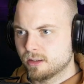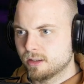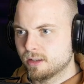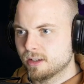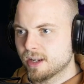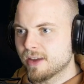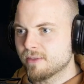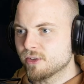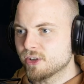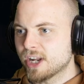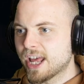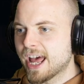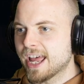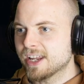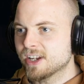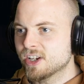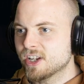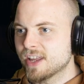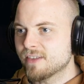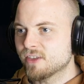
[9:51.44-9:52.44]
Never
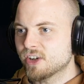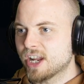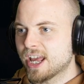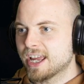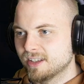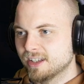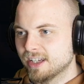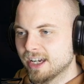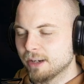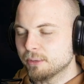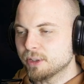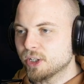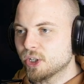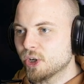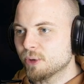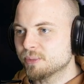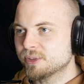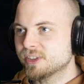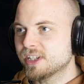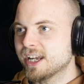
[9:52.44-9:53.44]
9. I'm going to go
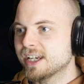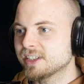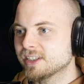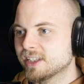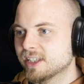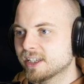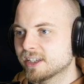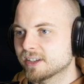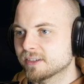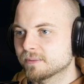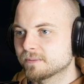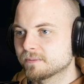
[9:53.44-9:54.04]
upstairs, I think.